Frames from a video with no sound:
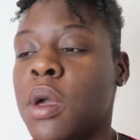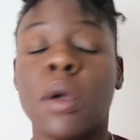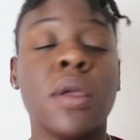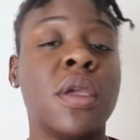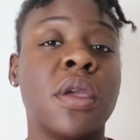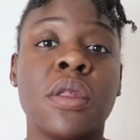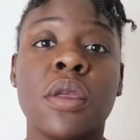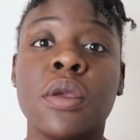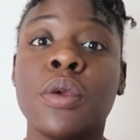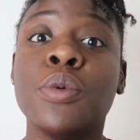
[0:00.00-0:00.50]

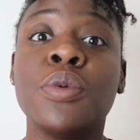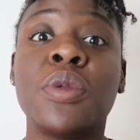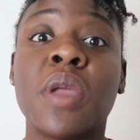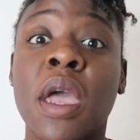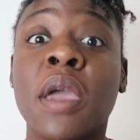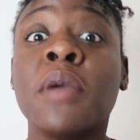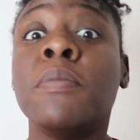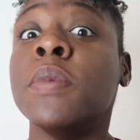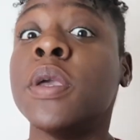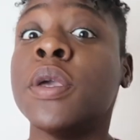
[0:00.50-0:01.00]
Either you
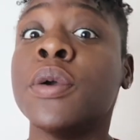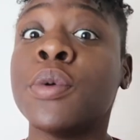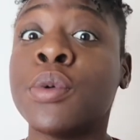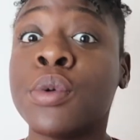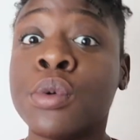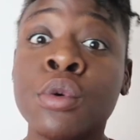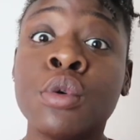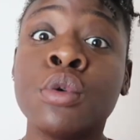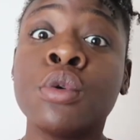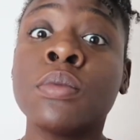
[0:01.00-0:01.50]
take me
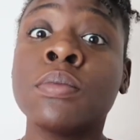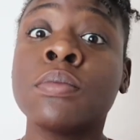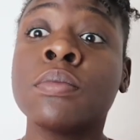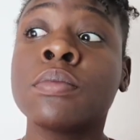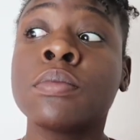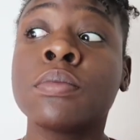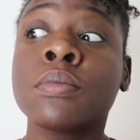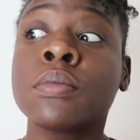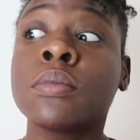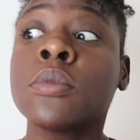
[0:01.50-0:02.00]

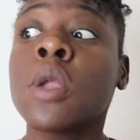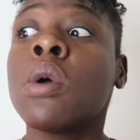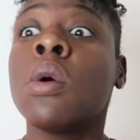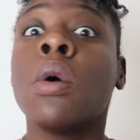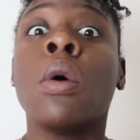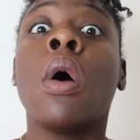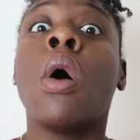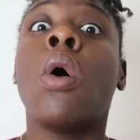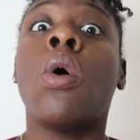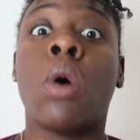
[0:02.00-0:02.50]
home,
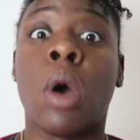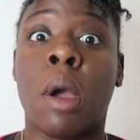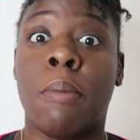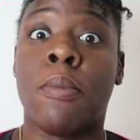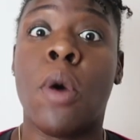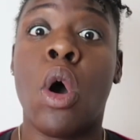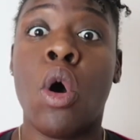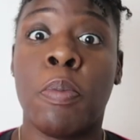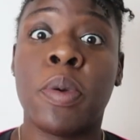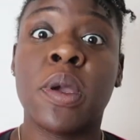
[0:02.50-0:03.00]
or I'm
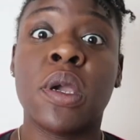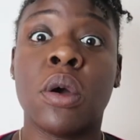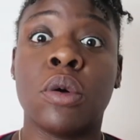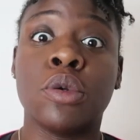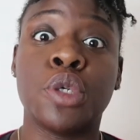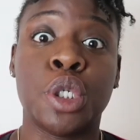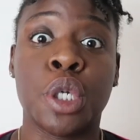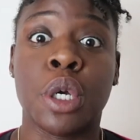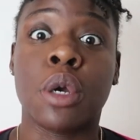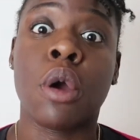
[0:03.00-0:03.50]
hopping
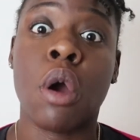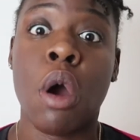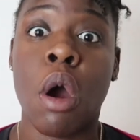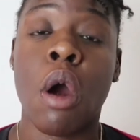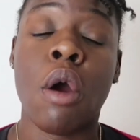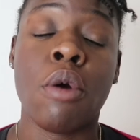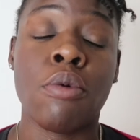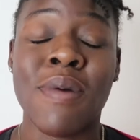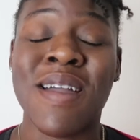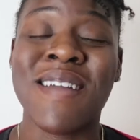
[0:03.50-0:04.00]
out your
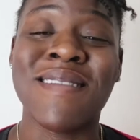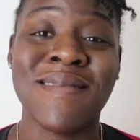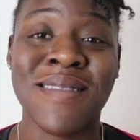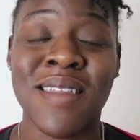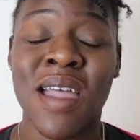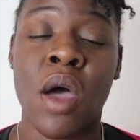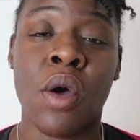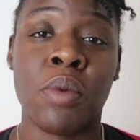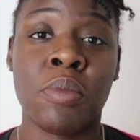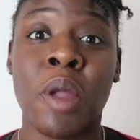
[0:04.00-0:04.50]
car right
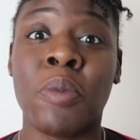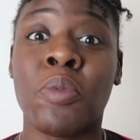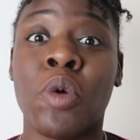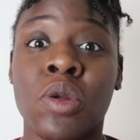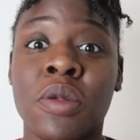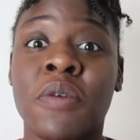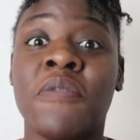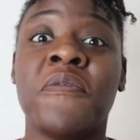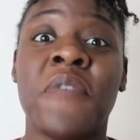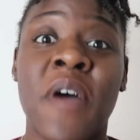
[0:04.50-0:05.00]
now and I'm
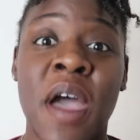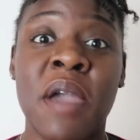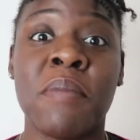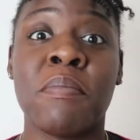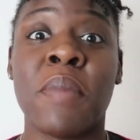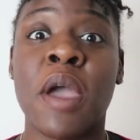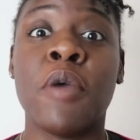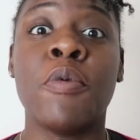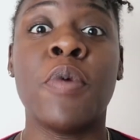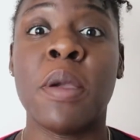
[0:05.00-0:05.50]
gonna find
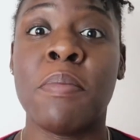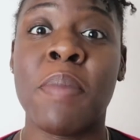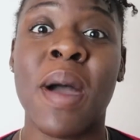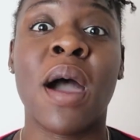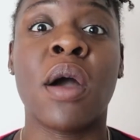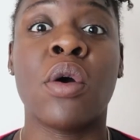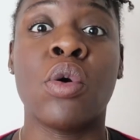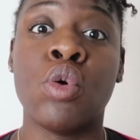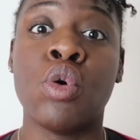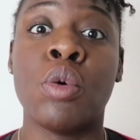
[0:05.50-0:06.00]
my way
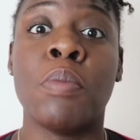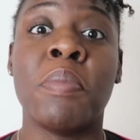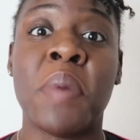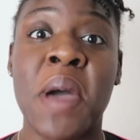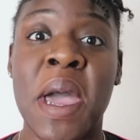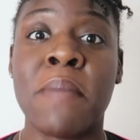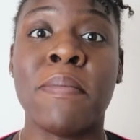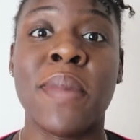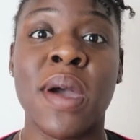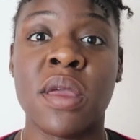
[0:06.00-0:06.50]
back home
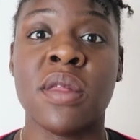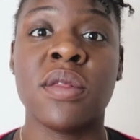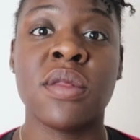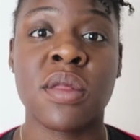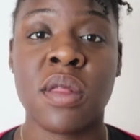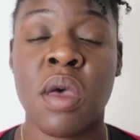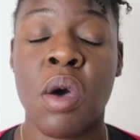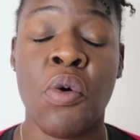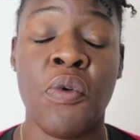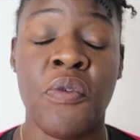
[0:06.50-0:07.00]
by
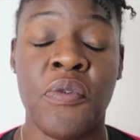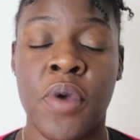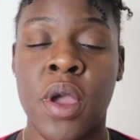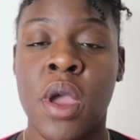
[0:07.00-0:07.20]
myself.